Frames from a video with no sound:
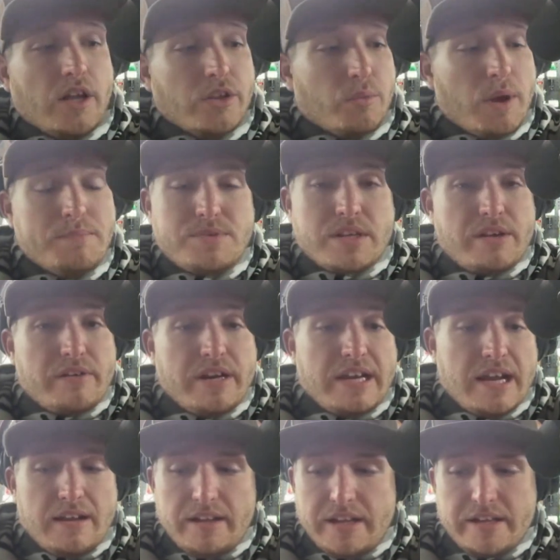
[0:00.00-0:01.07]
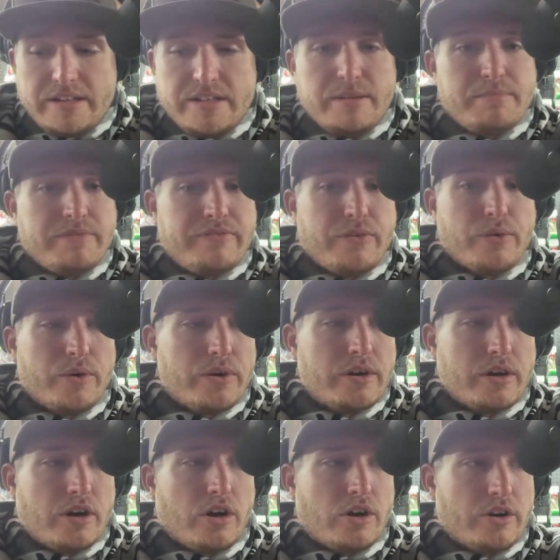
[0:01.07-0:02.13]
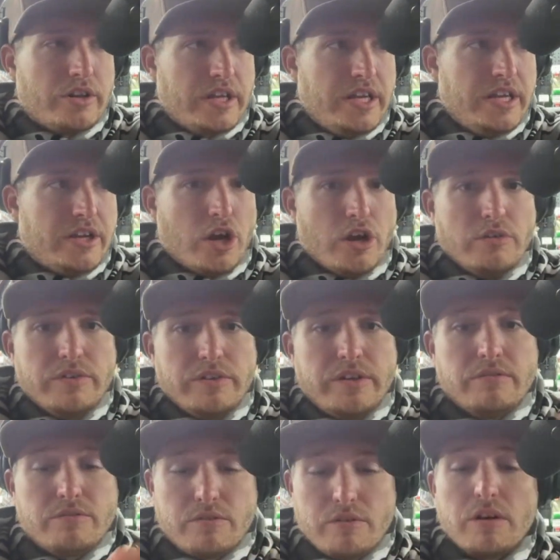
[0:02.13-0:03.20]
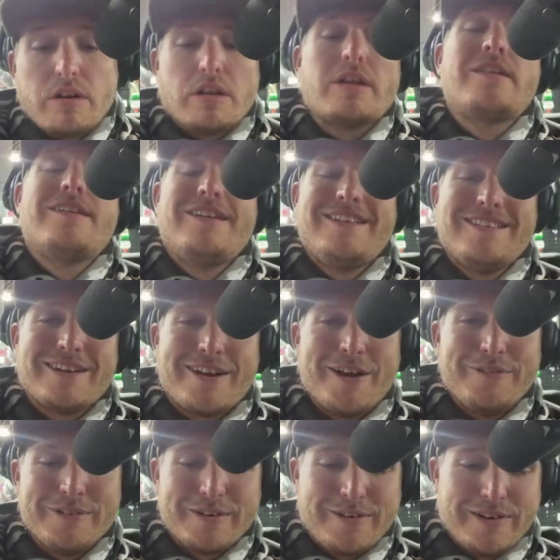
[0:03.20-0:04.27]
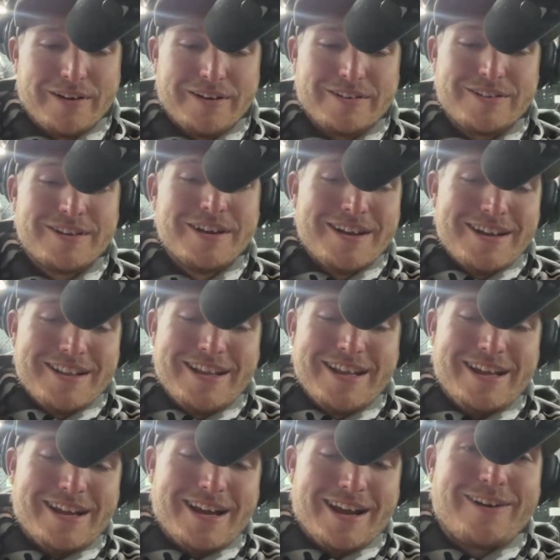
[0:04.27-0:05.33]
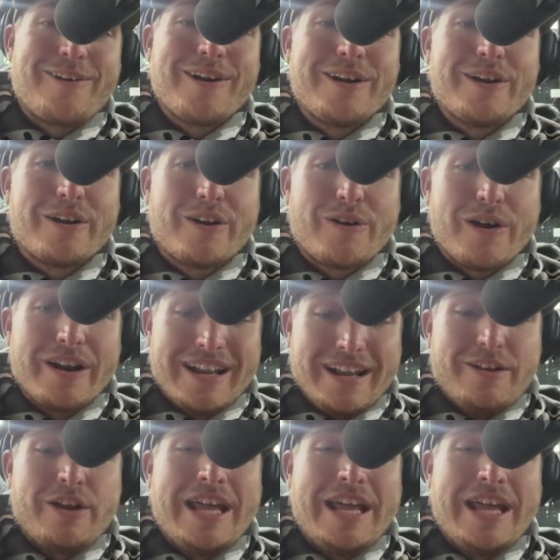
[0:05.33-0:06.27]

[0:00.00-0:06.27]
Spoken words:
the website right now, like I said before, are the COVID the COVID critters, the critter.